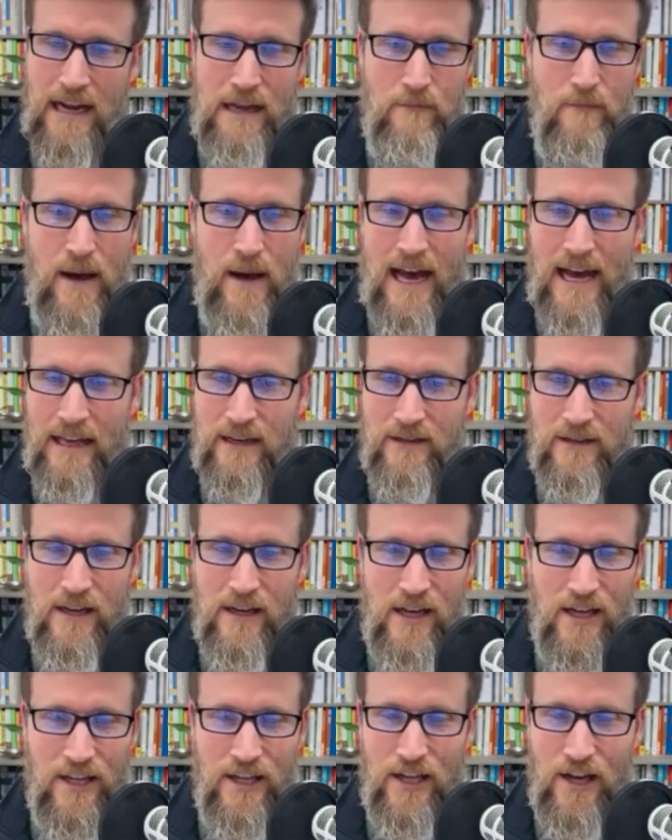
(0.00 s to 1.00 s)
bad,
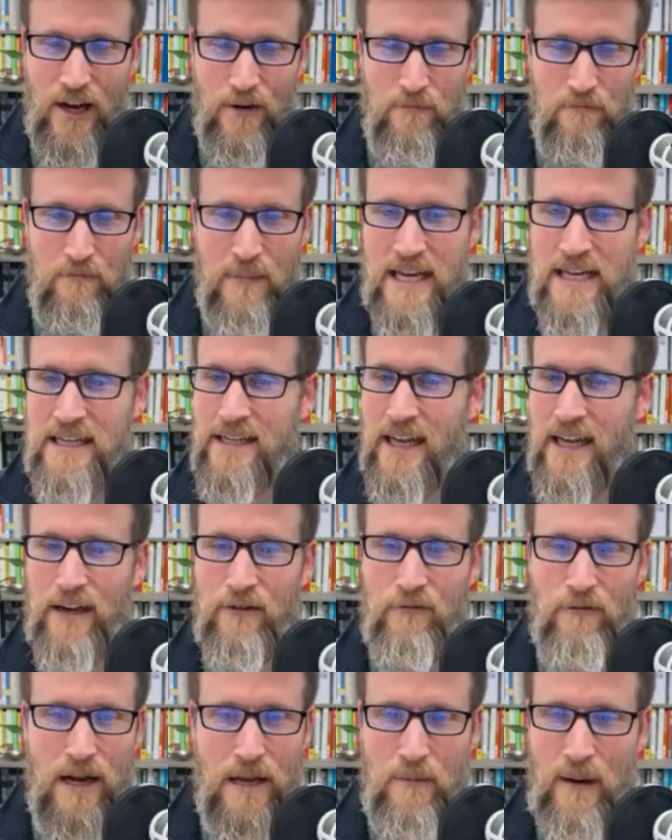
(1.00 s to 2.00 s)

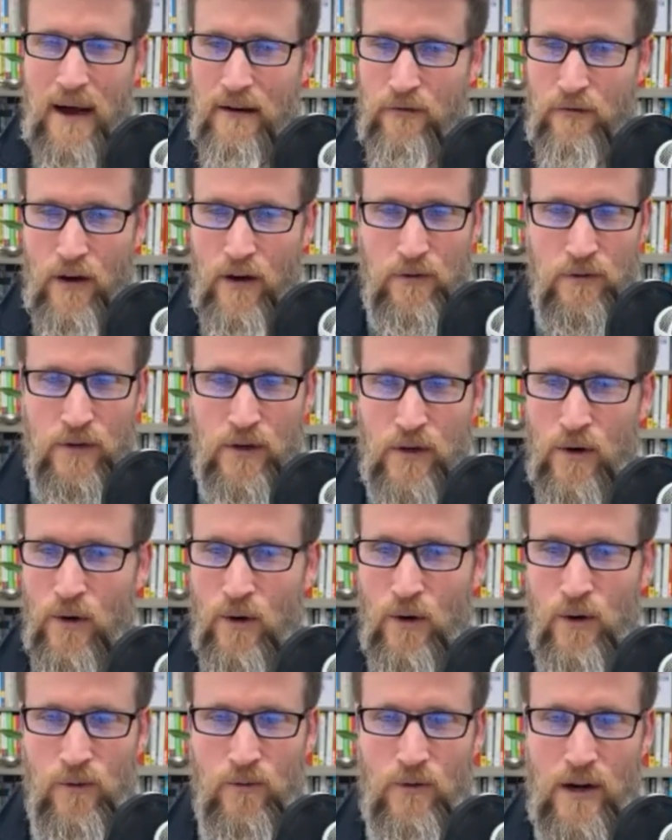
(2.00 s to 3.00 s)
meeting, really bad phone
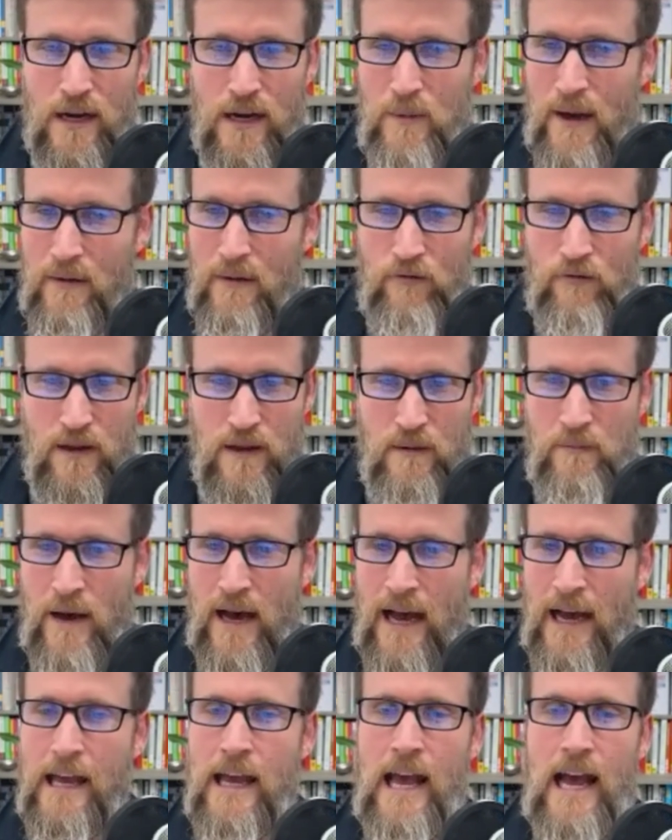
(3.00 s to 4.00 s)
call, really bad
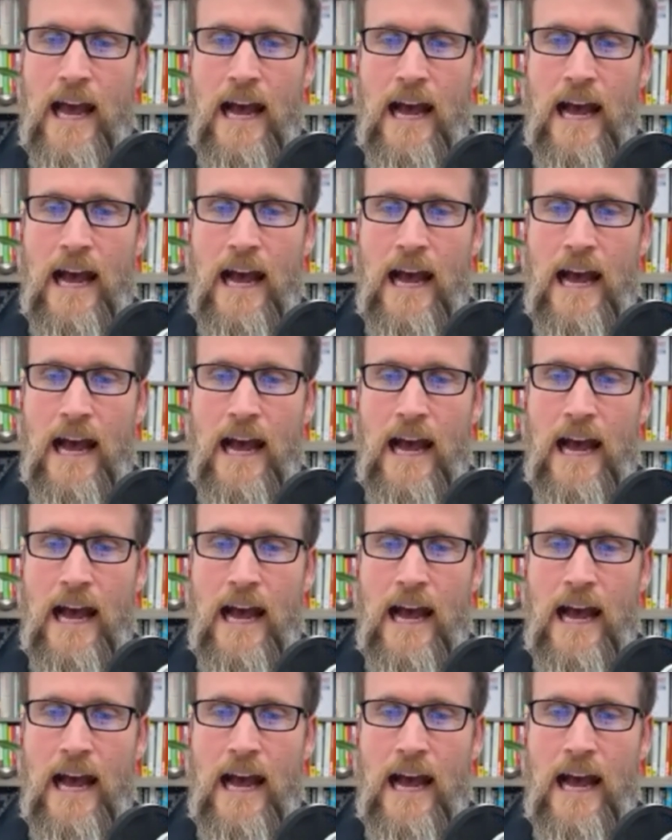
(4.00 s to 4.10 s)
feedback.